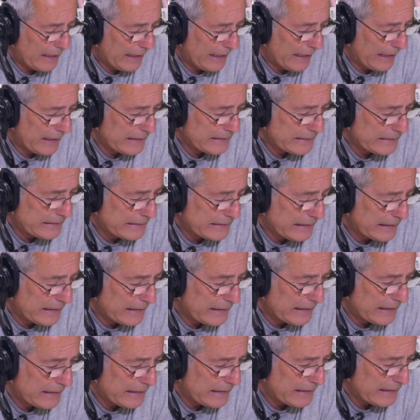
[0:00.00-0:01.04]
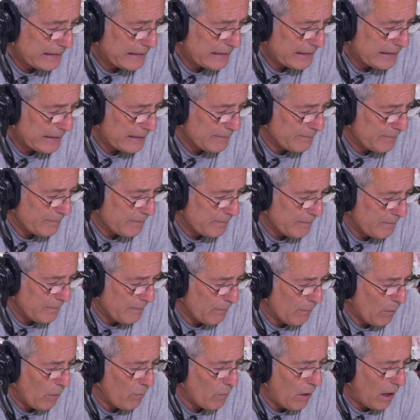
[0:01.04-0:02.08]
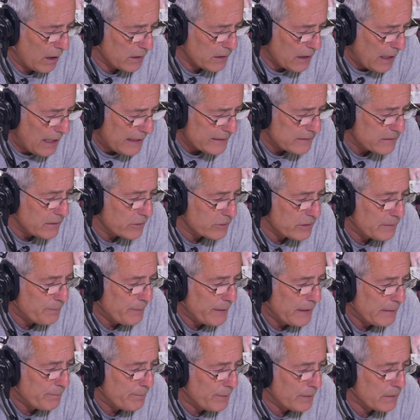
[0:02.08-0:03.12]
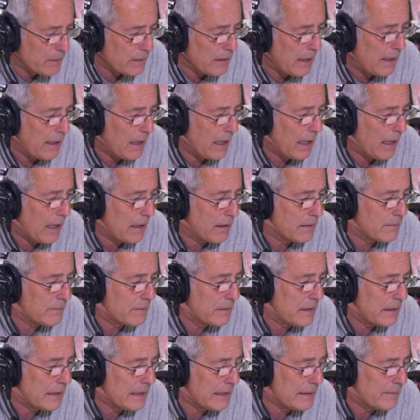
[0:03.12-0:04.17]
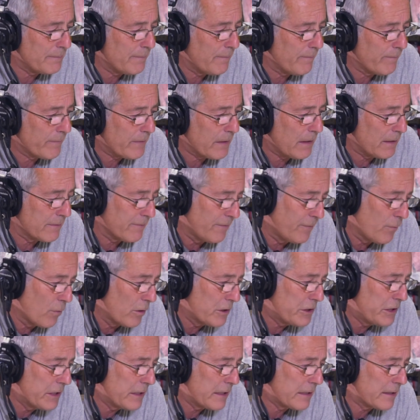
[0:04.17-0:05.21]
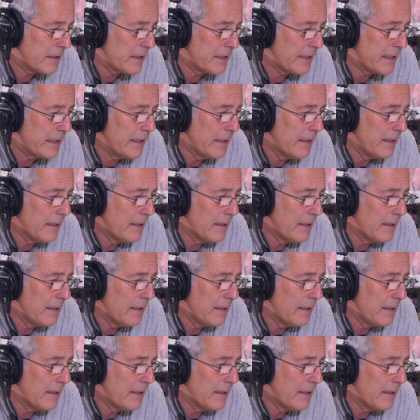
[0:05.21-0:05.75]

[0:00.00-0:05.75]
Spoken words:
and a lot of those people are, unfortunately,